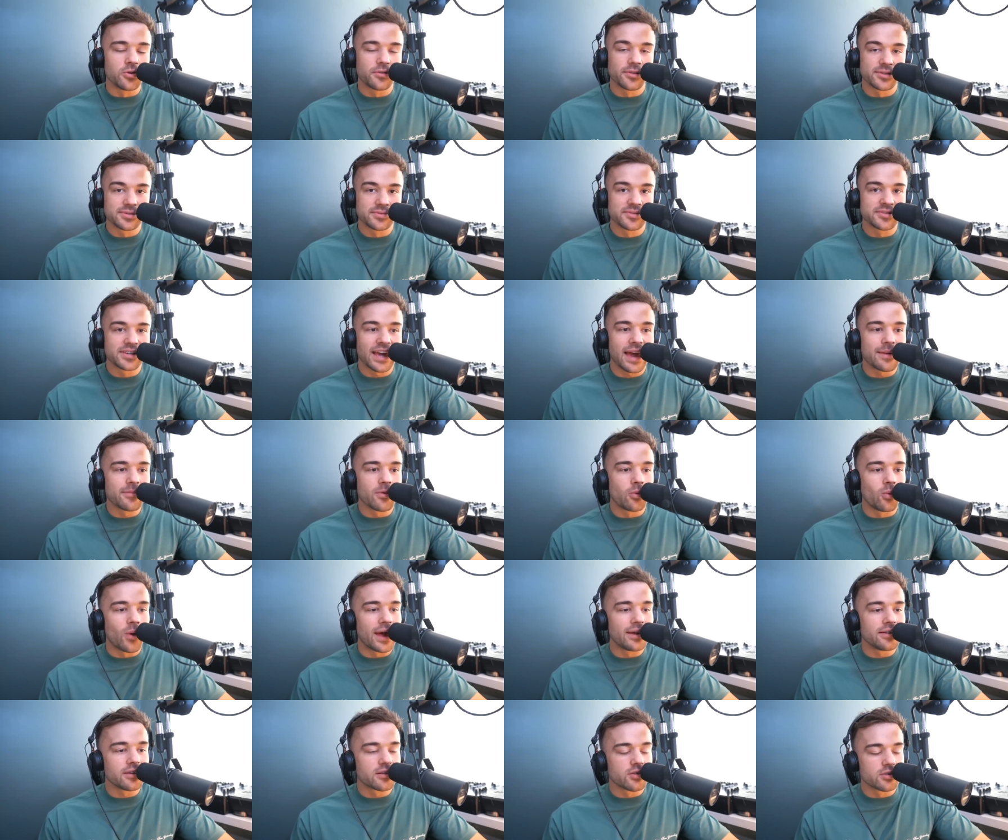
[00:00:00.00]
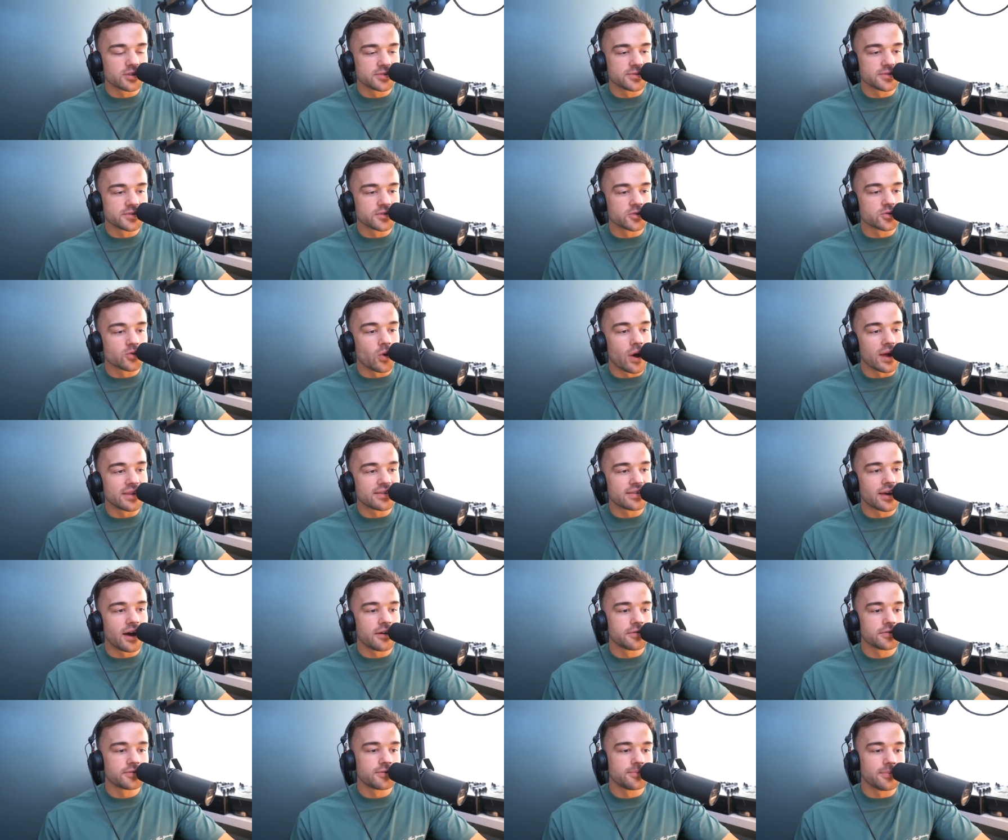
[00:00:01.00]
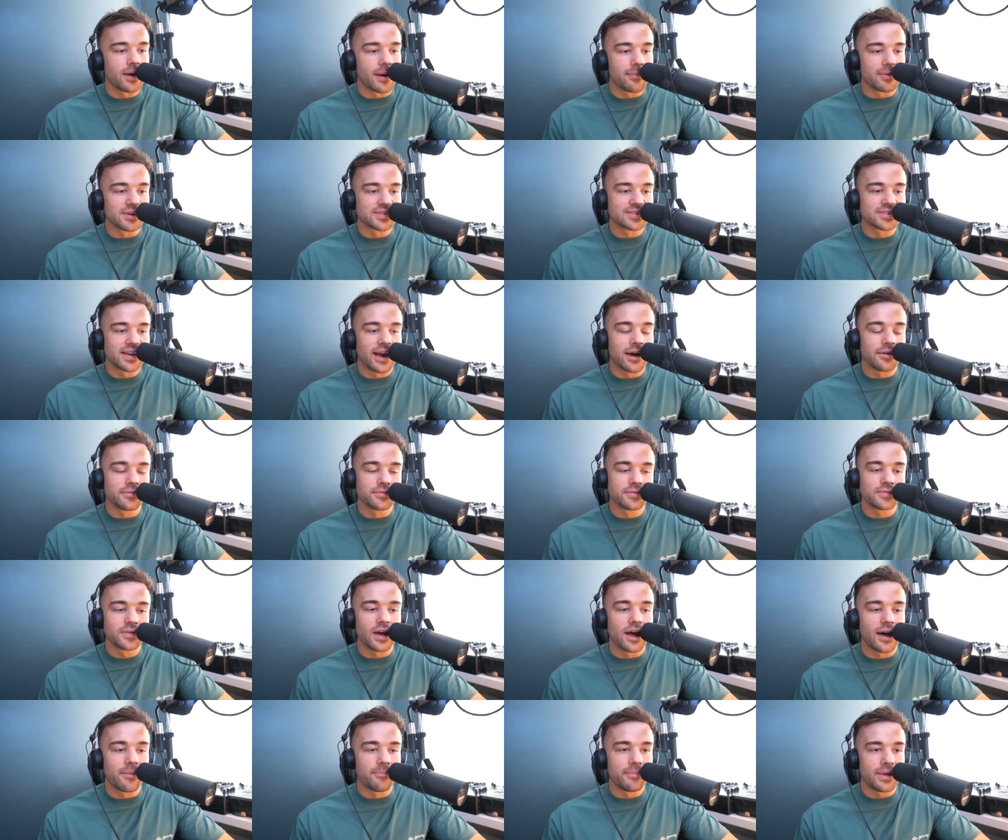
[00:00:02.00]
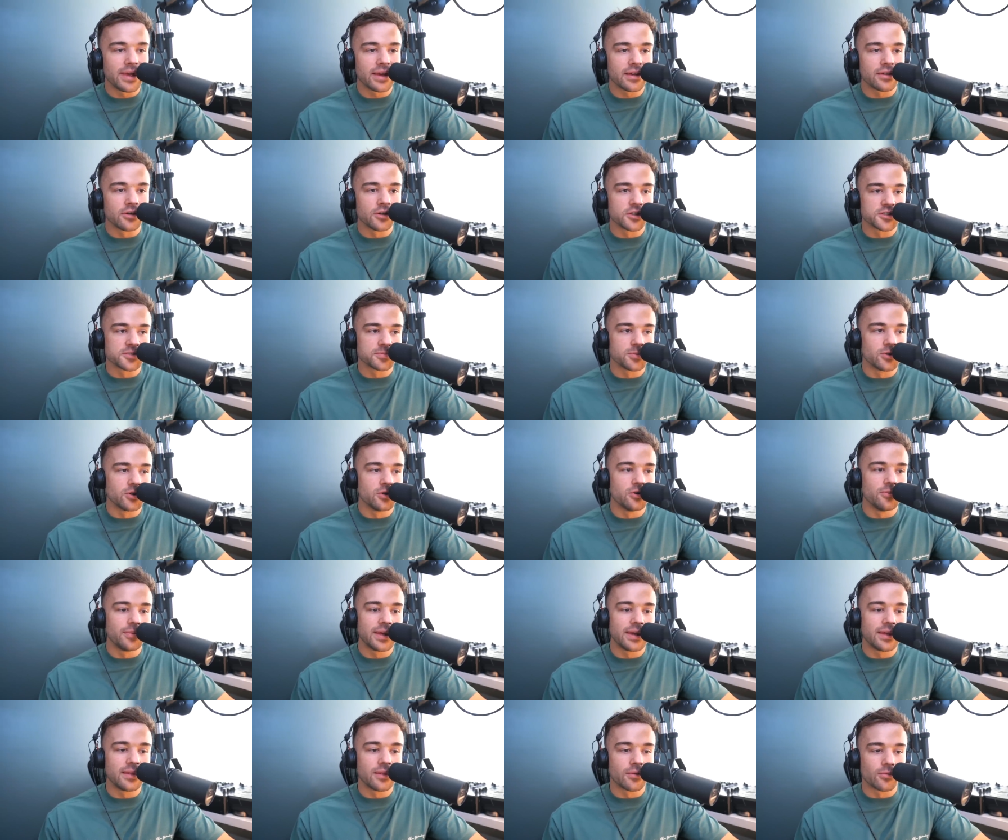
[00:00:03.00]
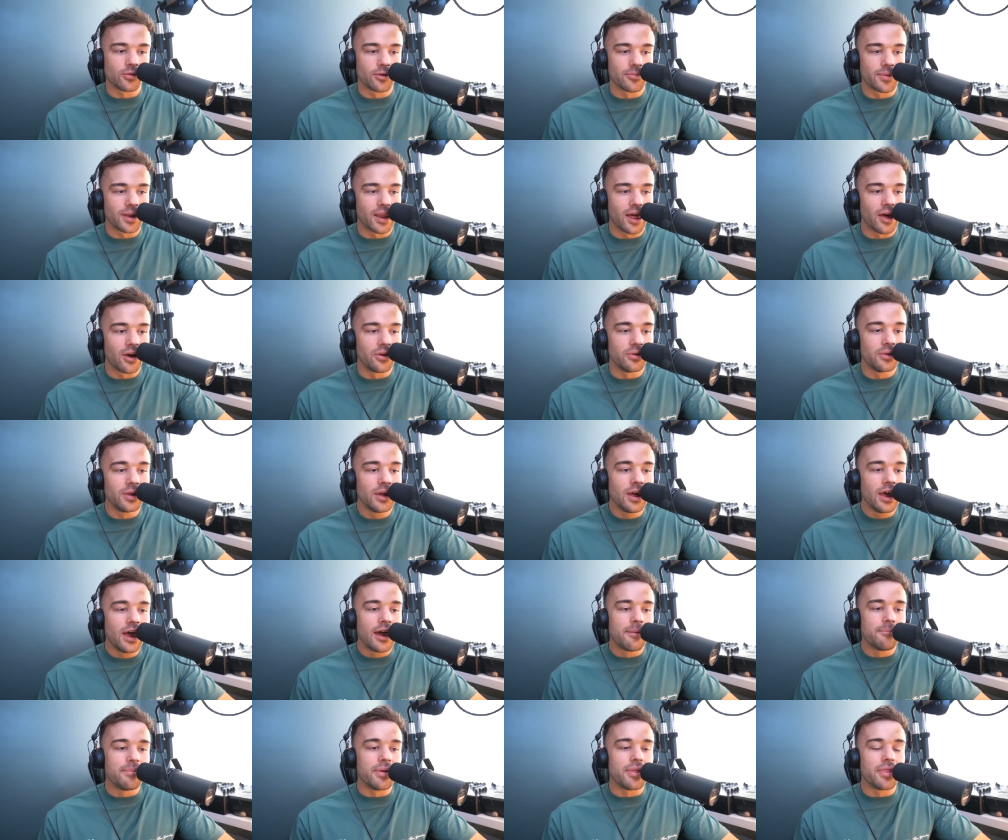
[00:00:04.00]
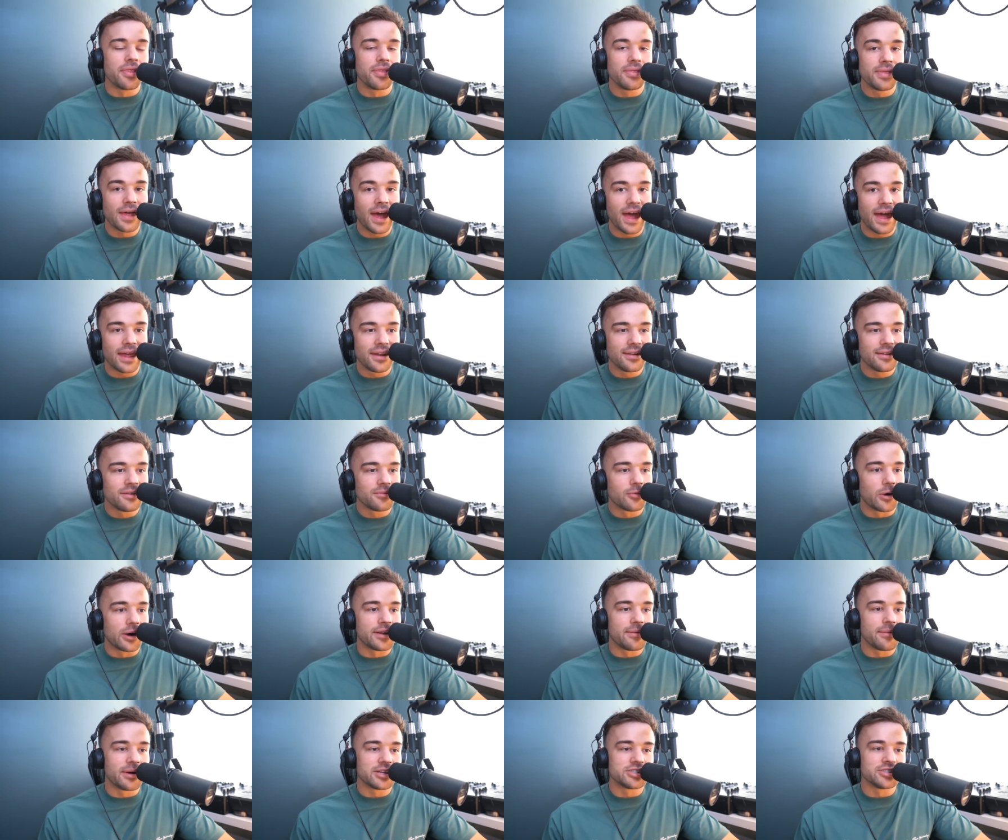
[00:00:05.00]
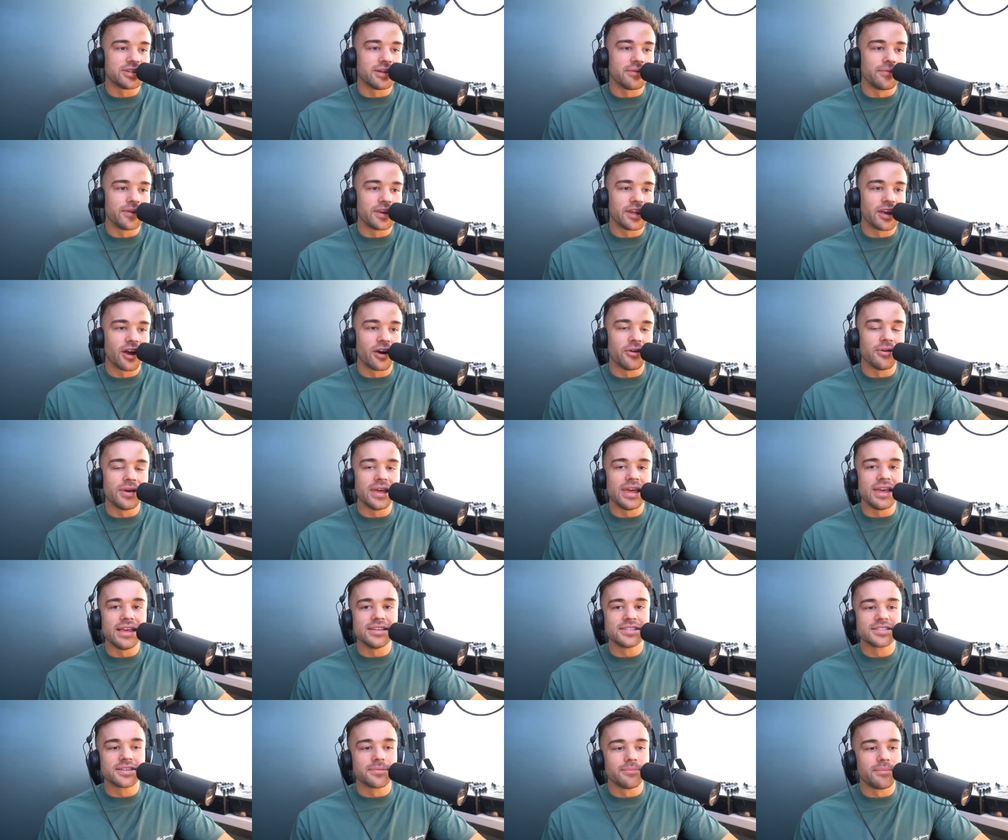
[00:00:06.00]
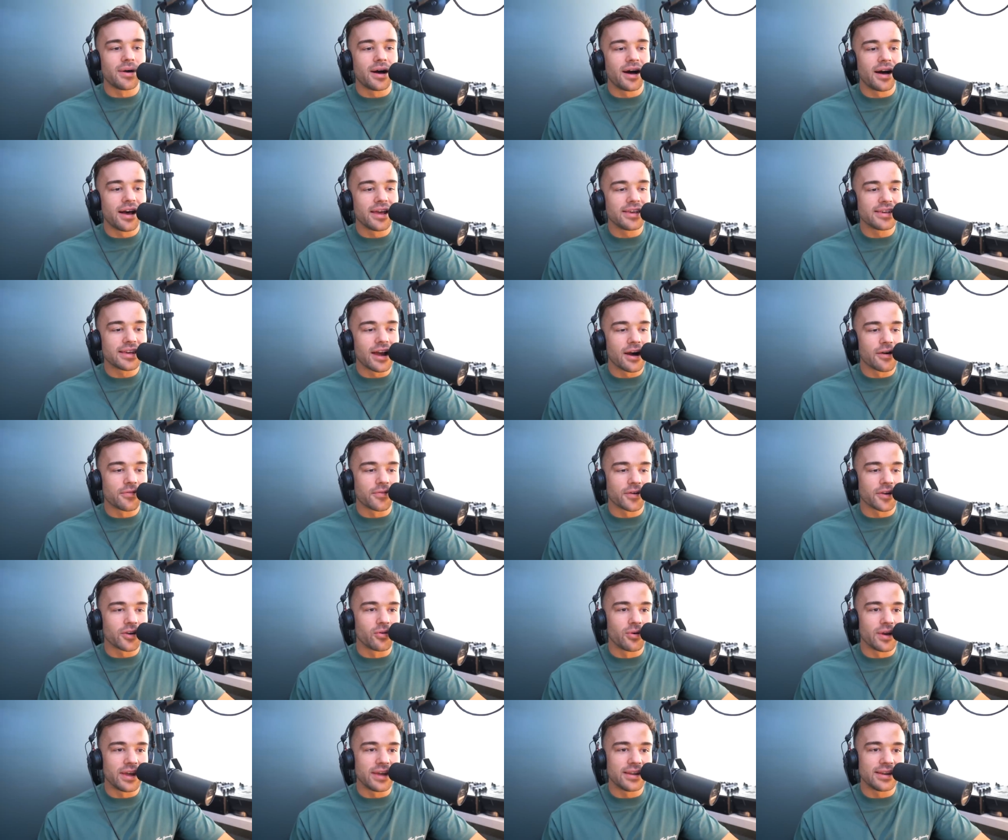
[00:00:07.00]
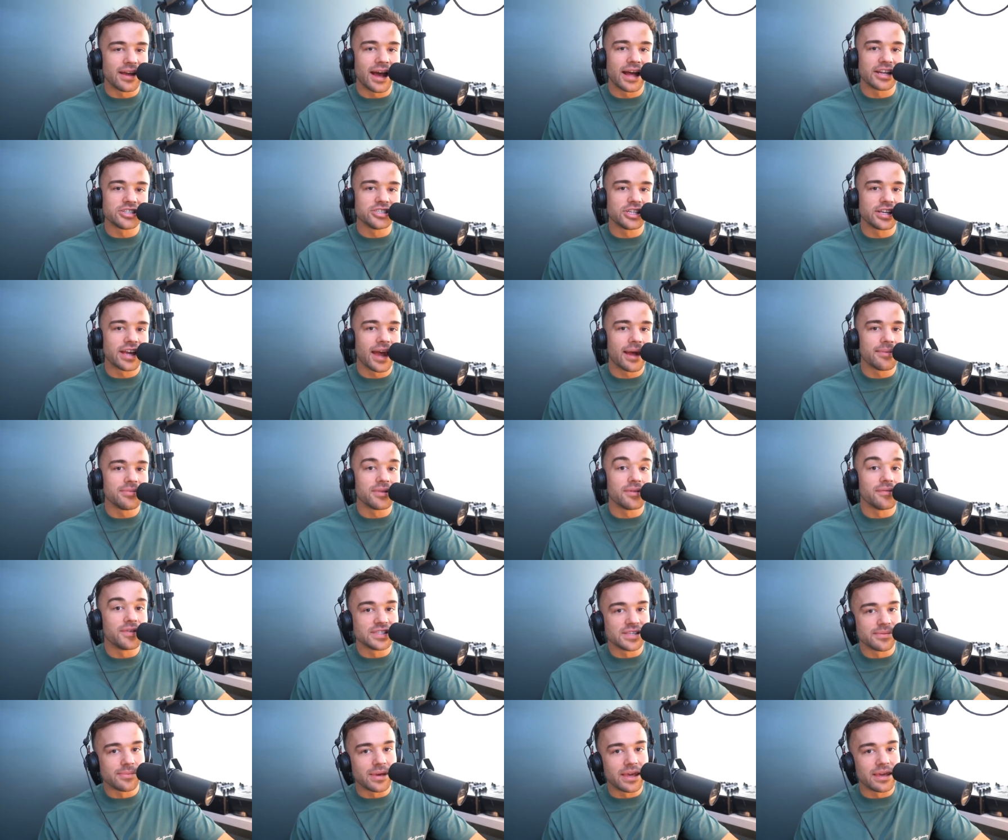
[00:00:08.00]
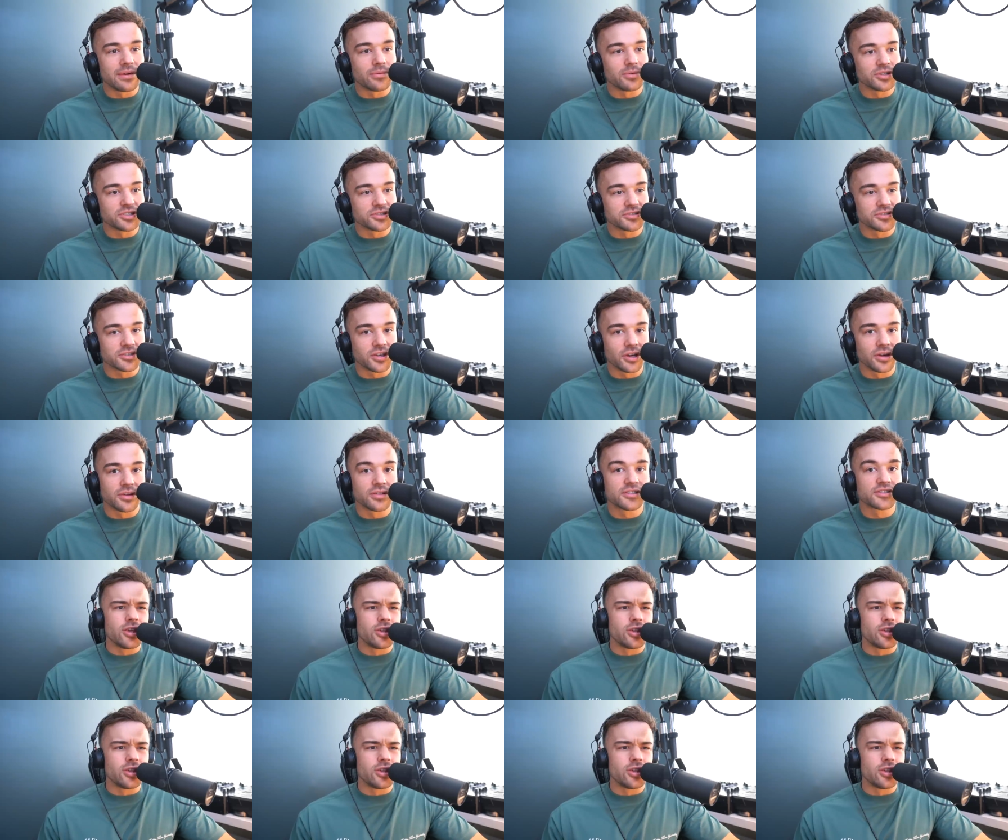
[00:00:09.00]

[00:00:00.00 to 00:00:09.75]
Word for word: Christmas came and went. Christmas was quite tough by myself, uh, being in hospital, being in the room alone. But then, what I didn't mention in the video is my girlfriend Queen actually came to visit me, which is good.